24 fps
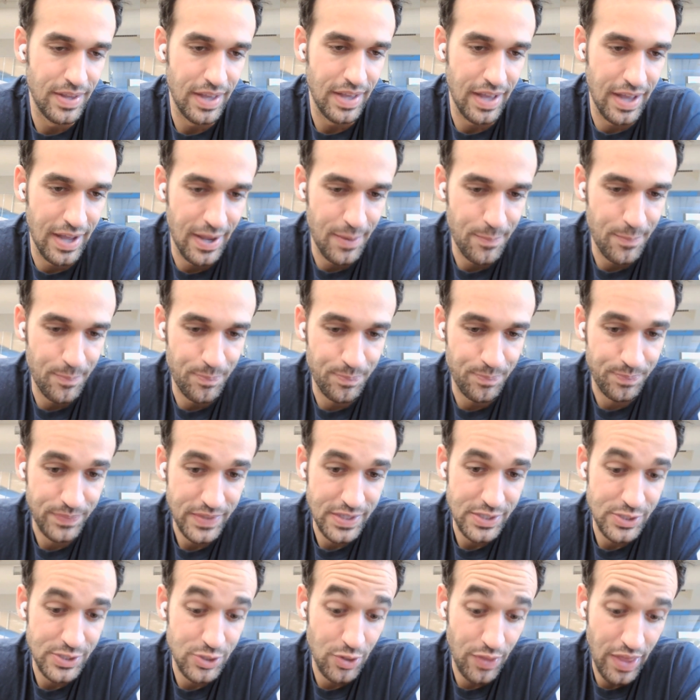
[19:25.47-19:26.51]

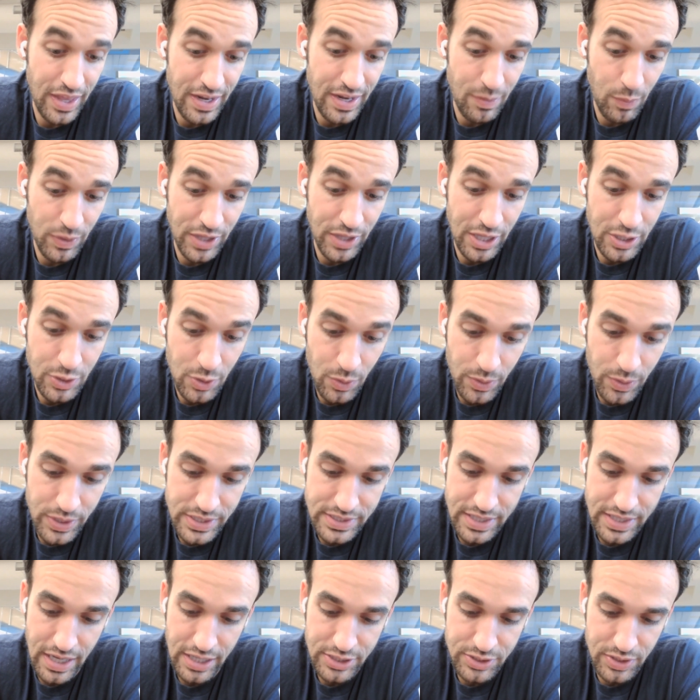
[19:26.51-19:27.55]
So then what they do is
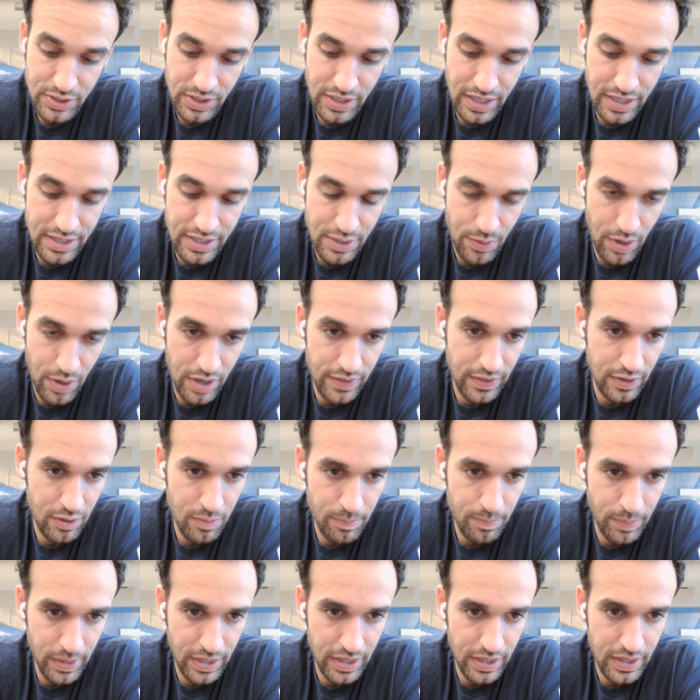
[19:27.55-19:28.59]
they actually underwrite the
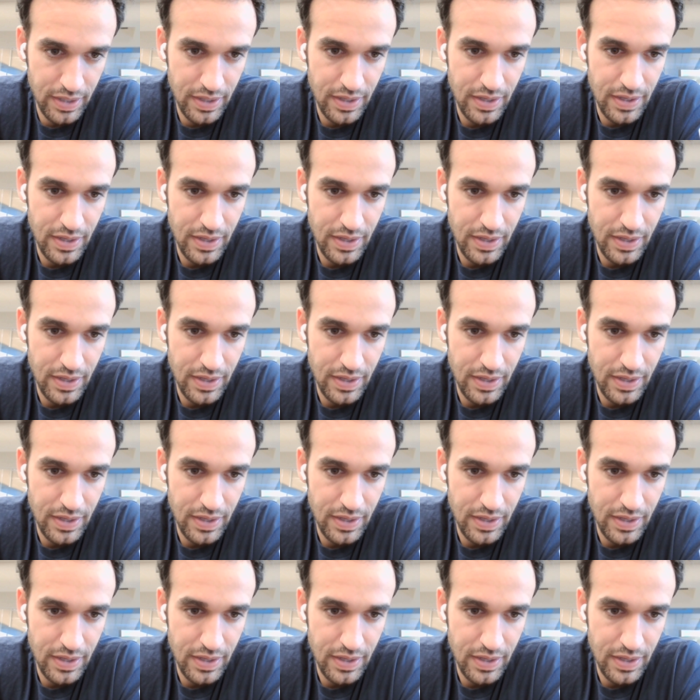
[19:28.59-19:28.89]
company